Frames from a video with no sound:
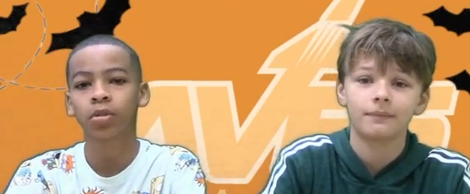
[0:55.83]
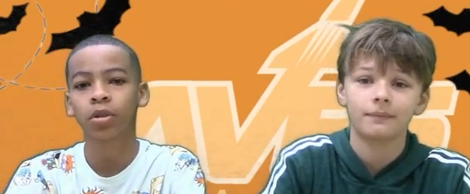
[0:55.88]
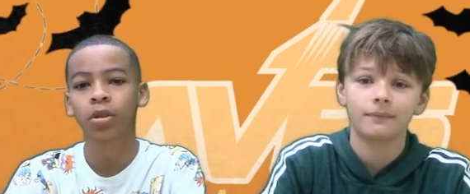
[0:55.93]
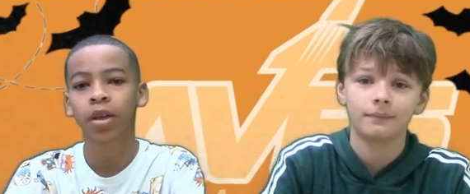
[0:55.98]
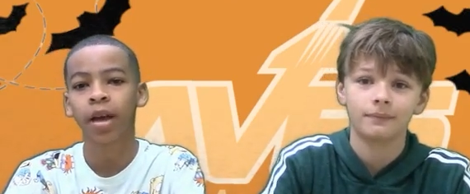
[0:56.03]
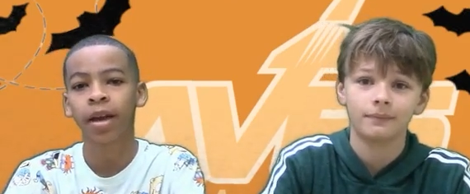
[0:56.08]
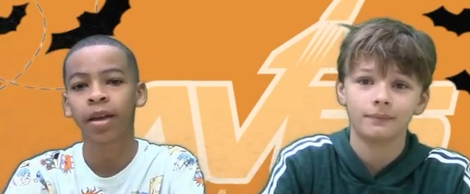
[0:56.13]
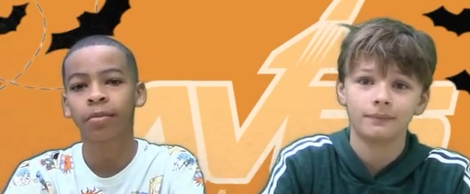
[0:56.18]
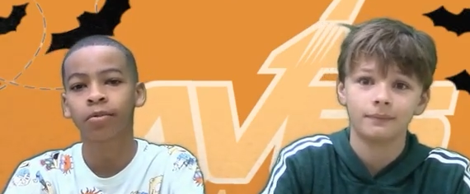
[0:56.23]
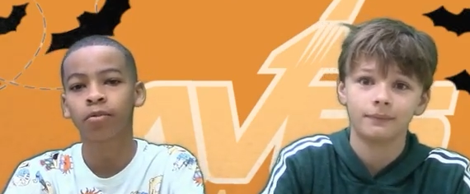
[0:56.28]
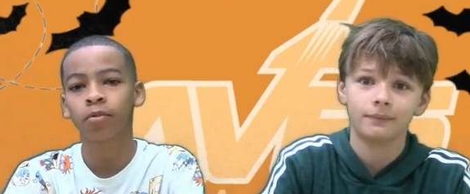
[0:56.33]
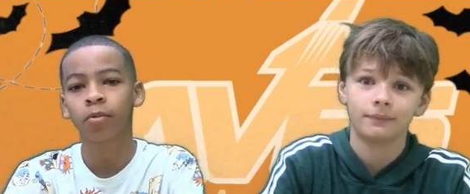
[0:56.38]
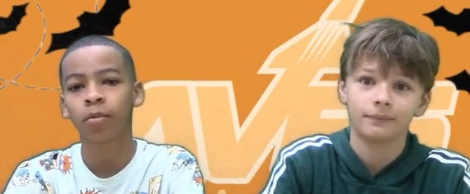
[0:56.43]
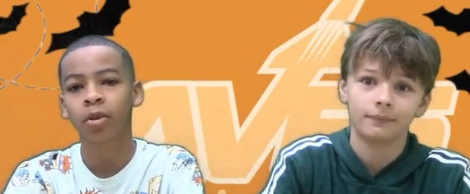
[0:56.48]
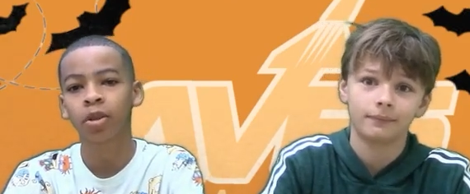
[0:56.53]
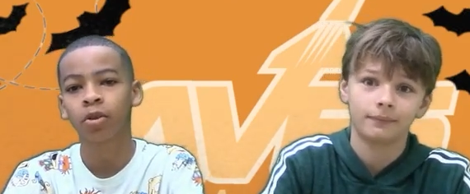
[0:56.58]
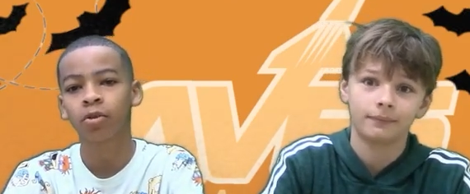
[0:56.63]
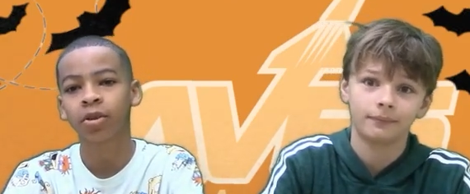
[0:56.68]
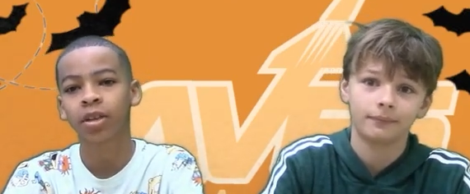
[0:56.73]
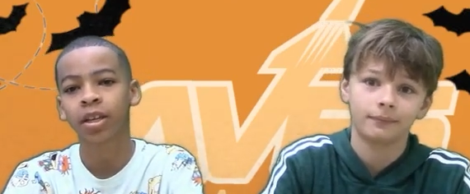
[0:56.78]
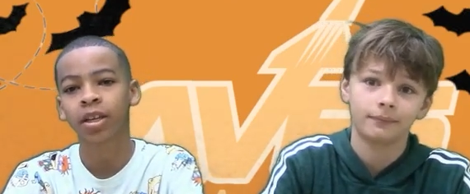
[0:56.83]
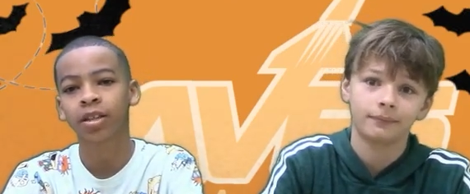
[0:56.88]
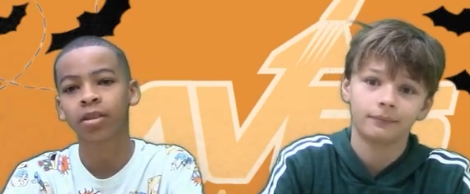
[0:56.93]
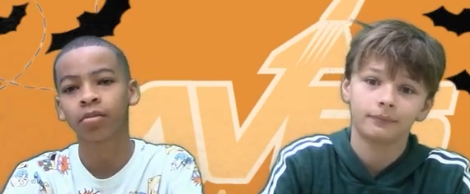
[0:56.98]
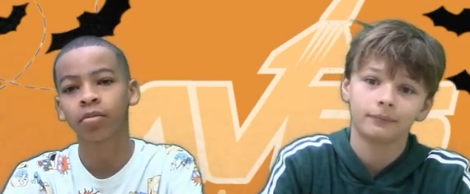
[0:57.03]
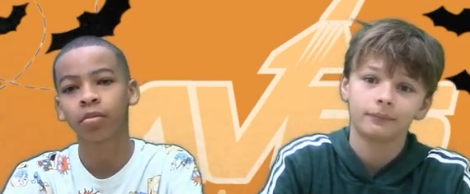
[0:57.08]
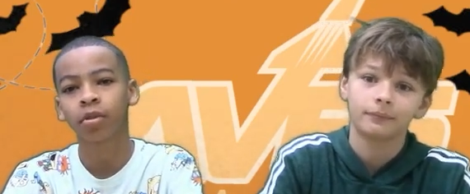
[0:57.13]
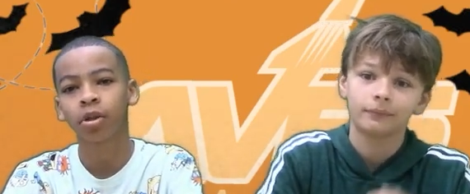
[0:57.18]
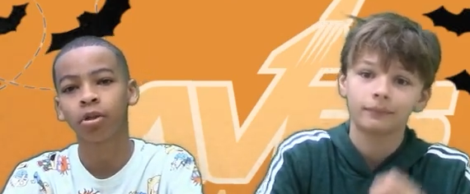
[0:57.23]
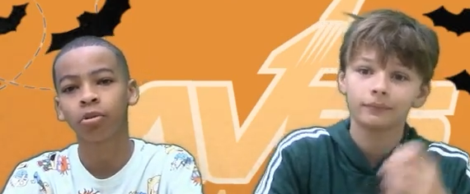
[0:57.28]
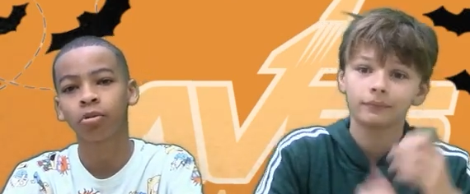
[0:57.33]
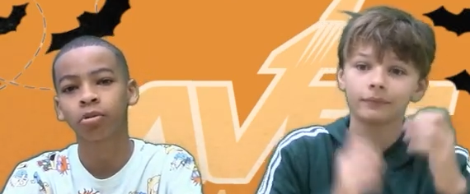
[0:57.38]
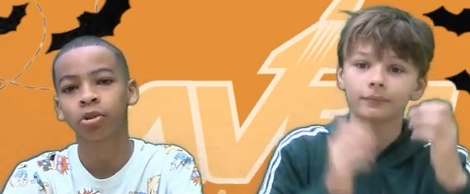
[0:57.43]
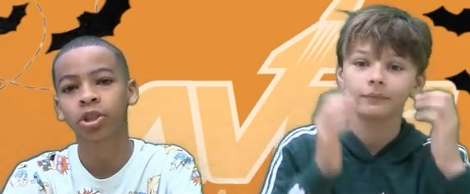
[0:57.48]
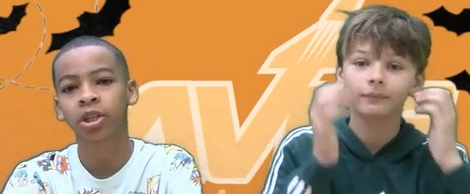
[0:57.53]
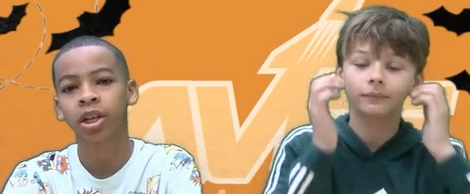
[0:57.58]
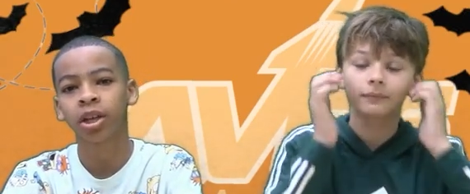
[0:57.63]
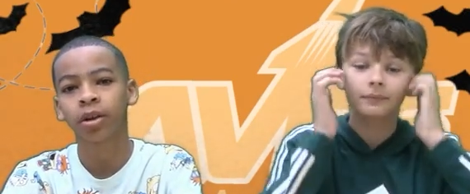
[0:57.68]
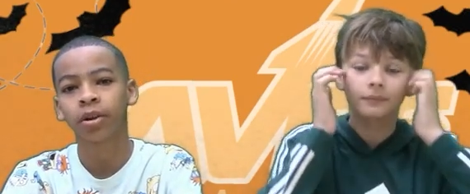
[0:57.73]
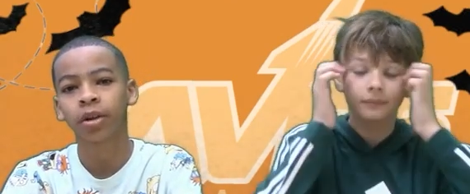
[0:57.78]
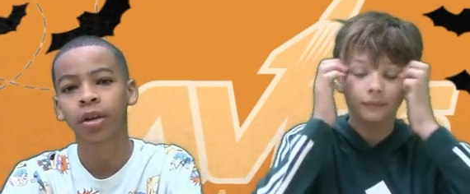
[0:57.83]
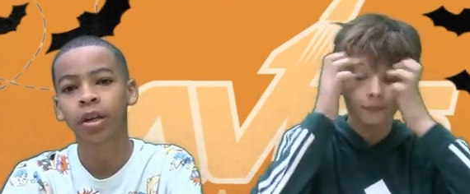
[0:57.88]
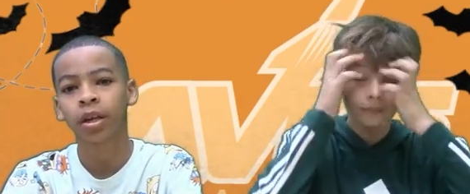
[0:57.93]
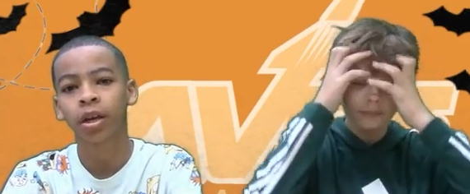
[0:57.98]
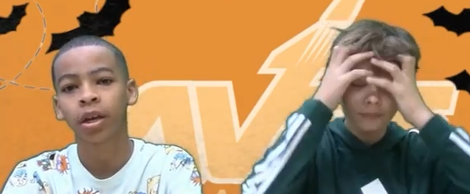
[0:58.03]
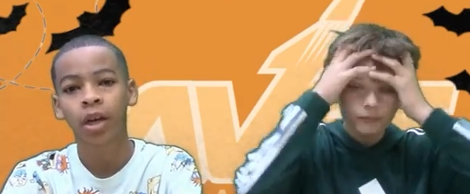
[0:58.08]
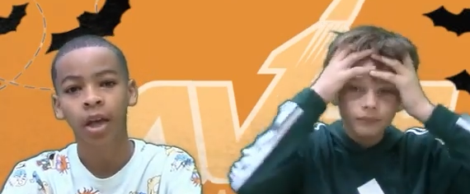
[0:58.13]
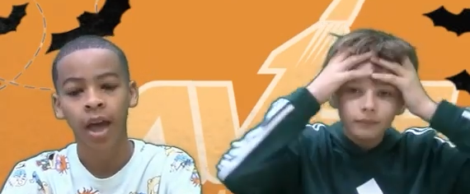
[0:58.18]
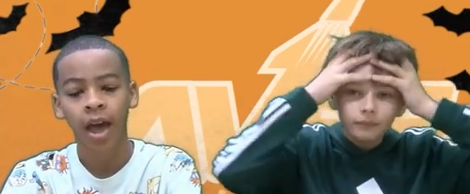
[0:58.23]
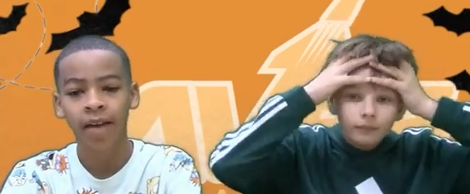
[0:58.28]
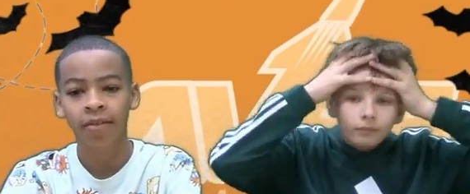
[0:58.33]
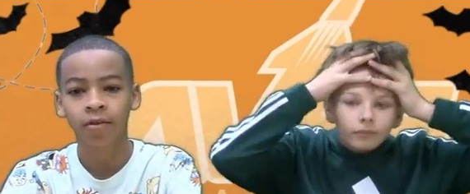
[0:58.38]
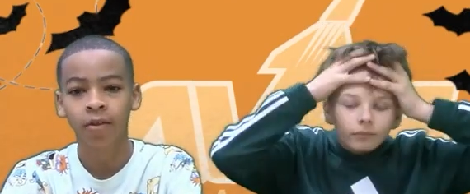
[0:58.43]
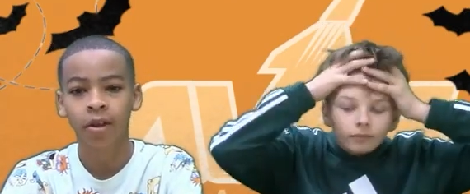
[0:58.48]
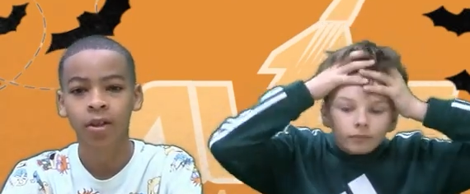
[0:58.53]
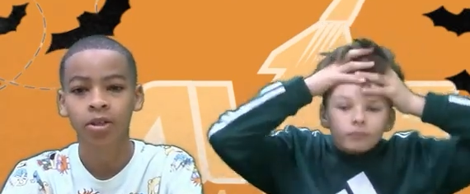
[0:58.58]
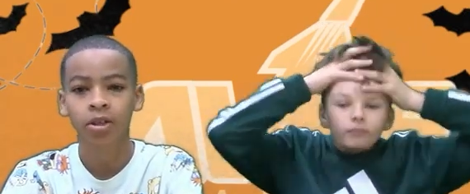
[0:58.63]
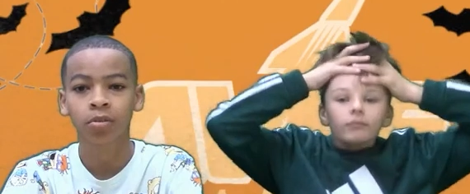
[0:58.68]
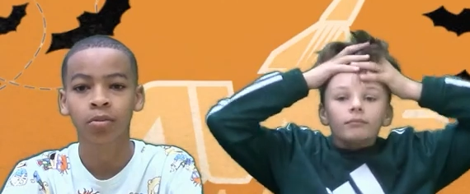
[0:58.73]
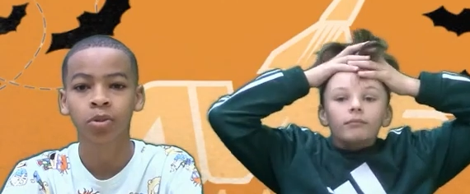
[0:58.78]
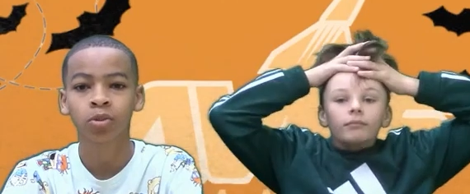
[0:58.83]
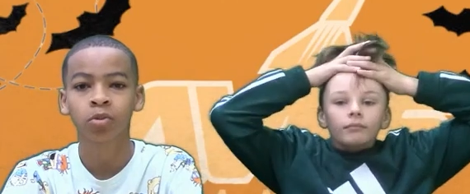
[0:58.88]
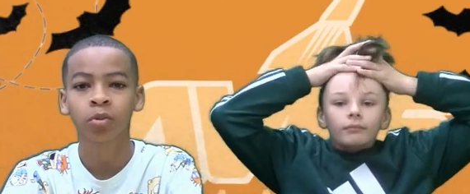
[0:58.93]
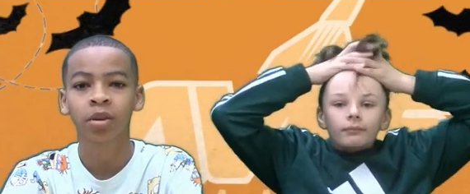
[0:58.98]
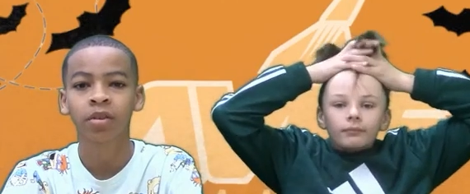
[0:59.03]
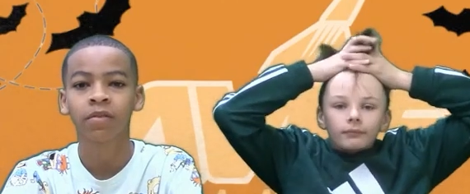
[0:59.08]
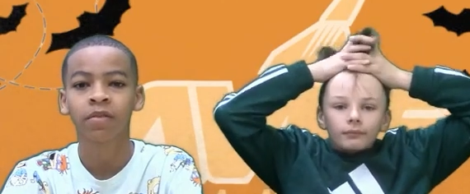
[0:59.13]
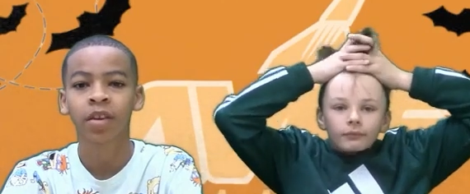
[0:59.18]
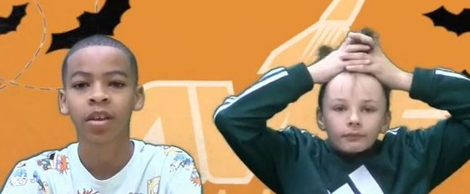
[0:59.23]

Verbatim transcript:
Speaker 1: items will be donated to a local charity after October 25th.